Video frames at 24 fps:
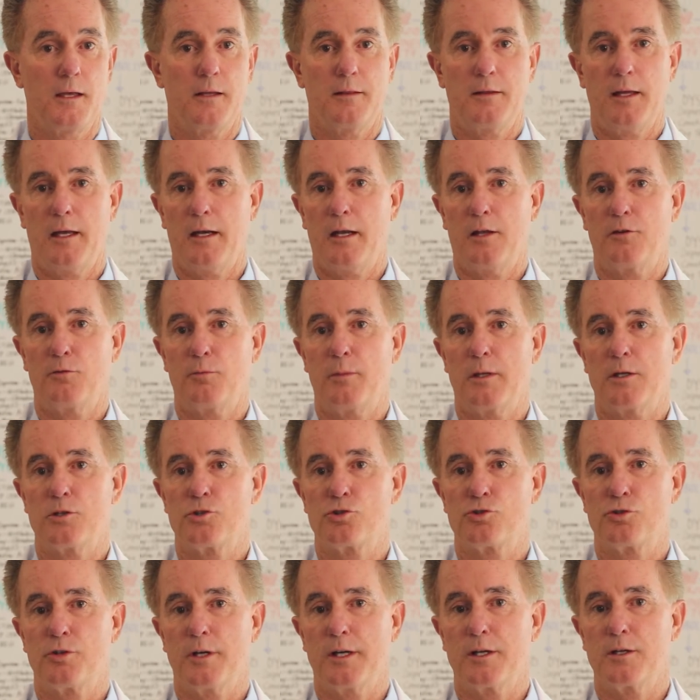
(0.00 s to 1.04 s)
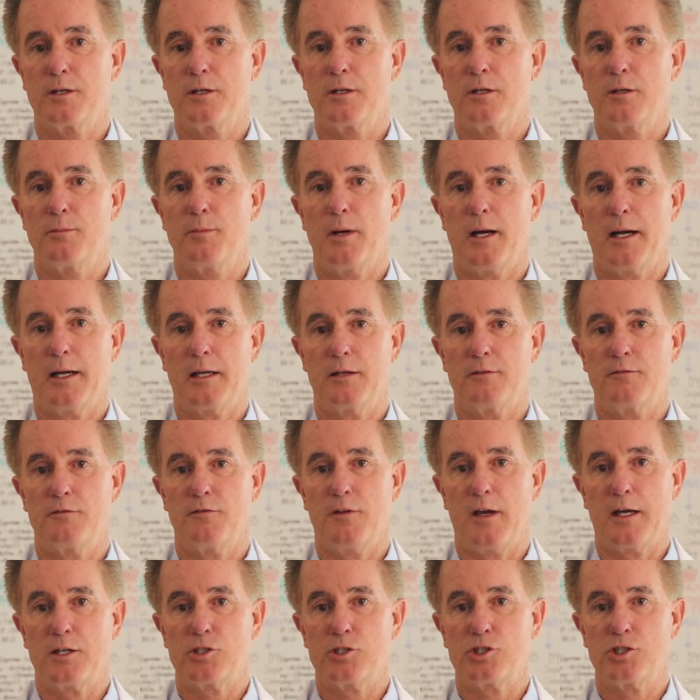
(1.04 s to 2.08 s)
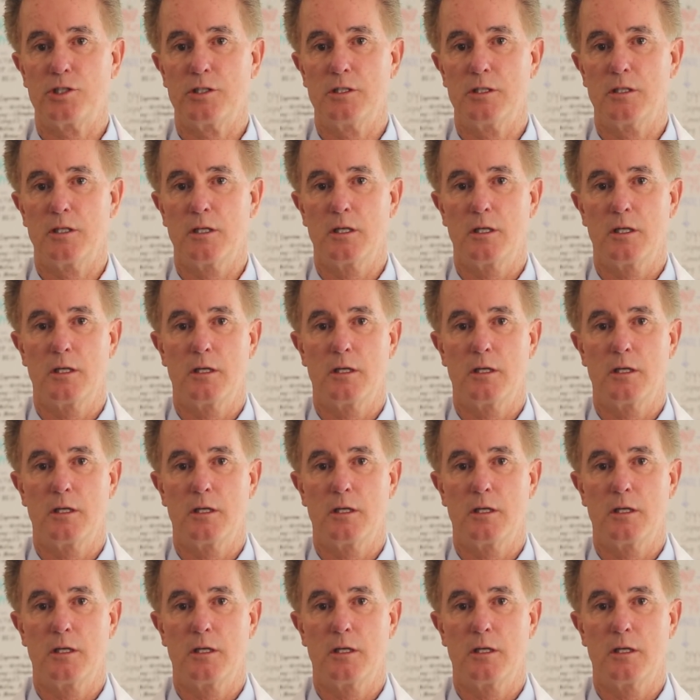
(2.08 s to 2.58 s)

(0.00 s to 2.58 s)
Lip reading: that has been triggered by an infection,